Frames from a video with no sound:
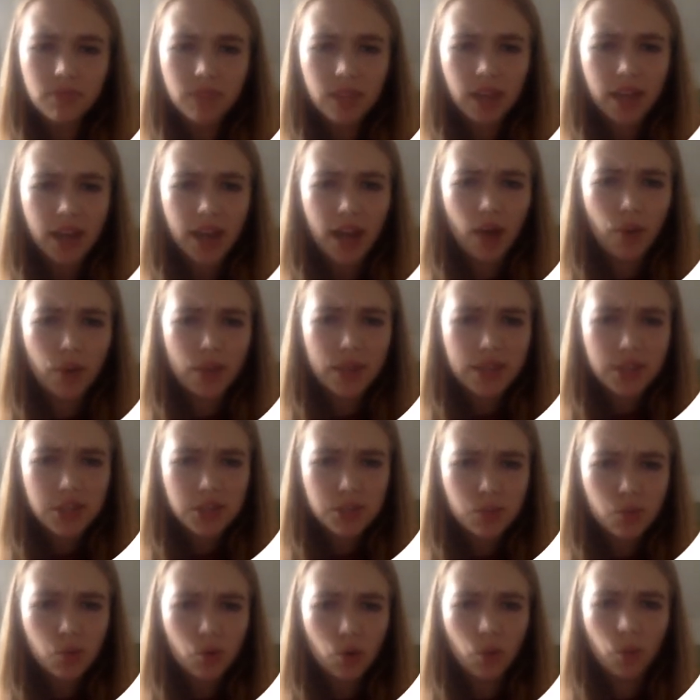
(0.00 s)
and how in the
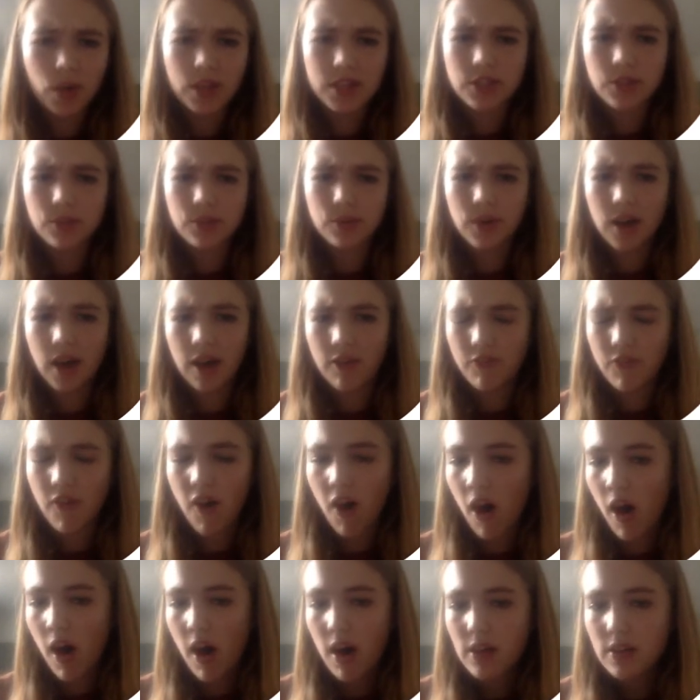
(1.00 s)
smaller ones you have
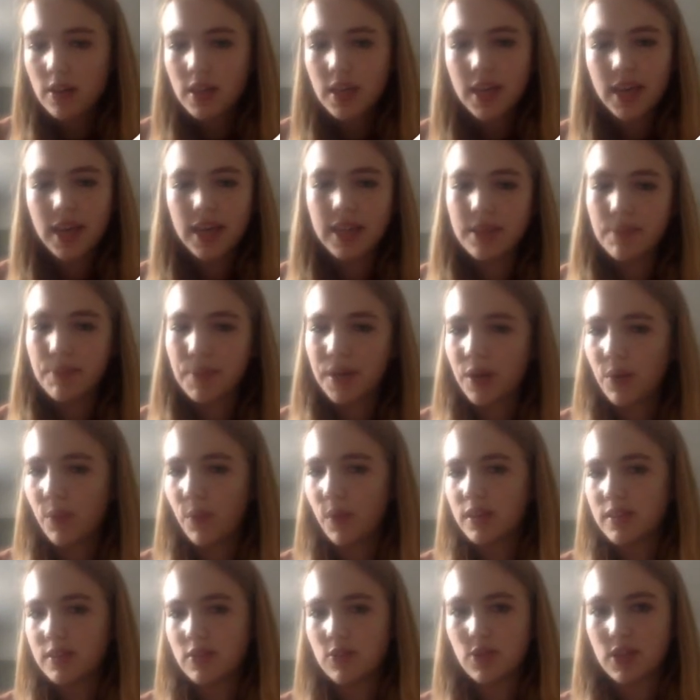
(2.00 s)
R, in the bigger
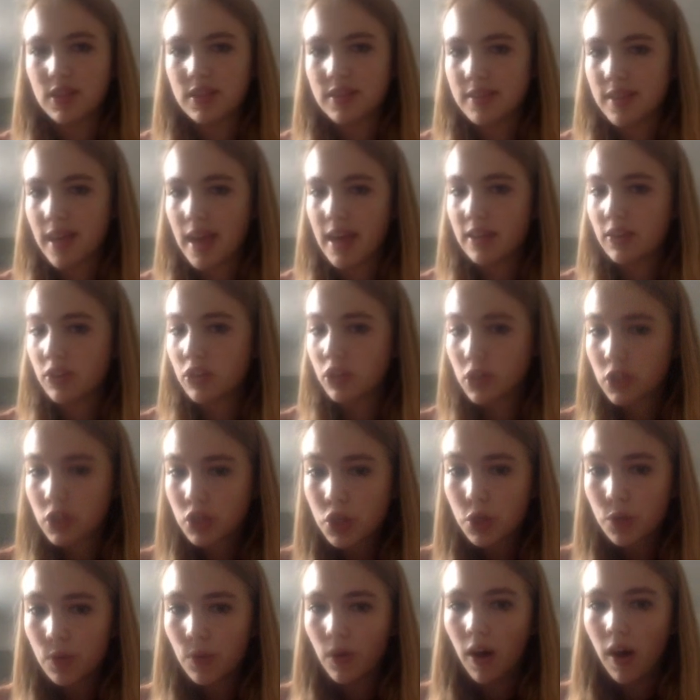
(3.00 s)
ones you can say it's
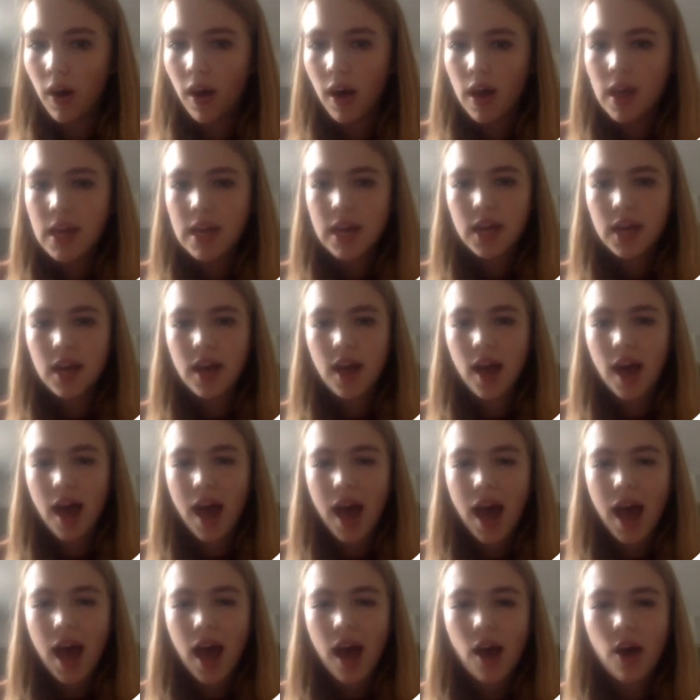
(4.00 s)
2R.
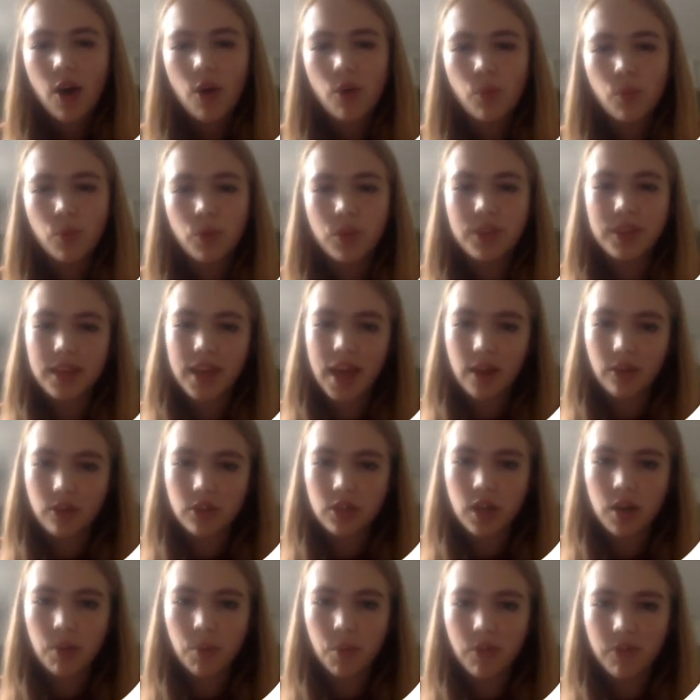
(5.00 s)
How would the
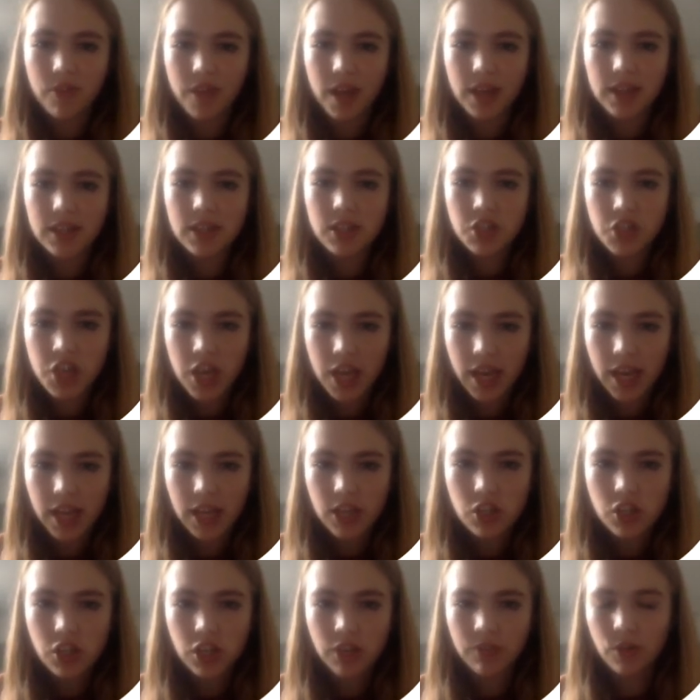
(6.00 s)
outcome of that
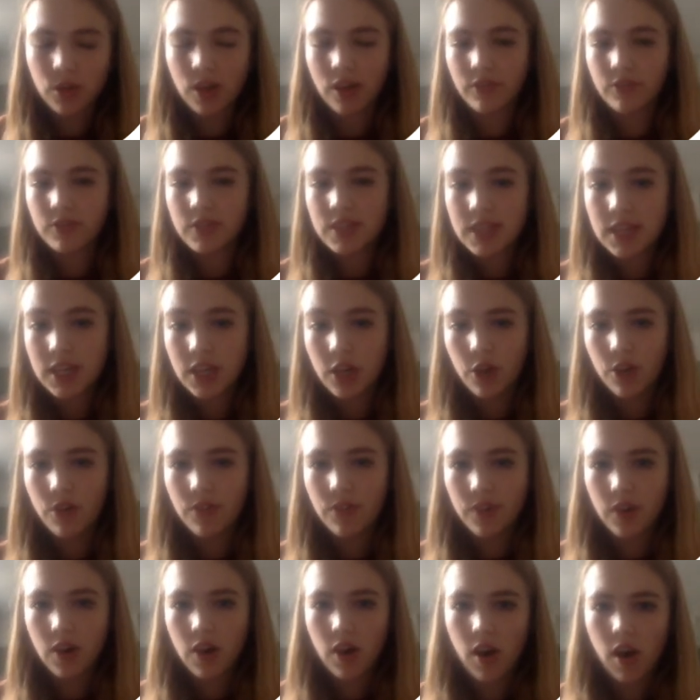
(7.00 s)
change if you have T
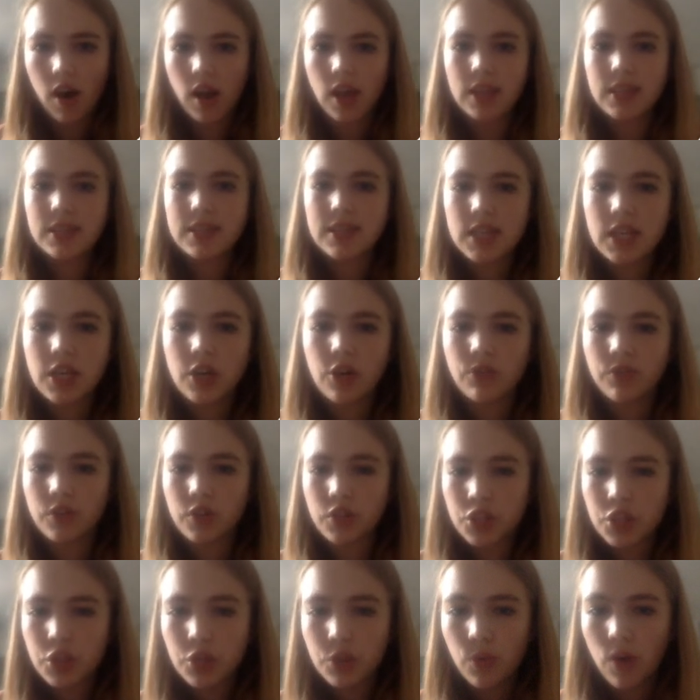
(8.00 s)
over R and T over
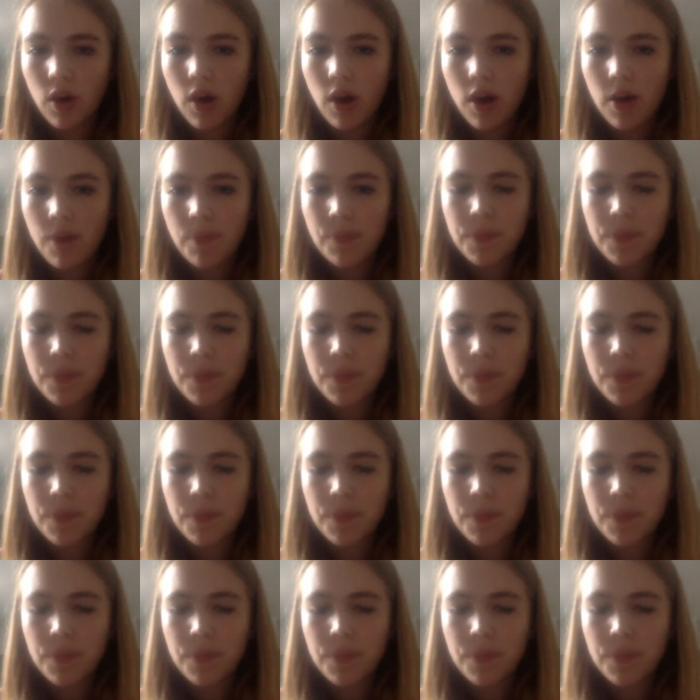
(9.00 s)
2R?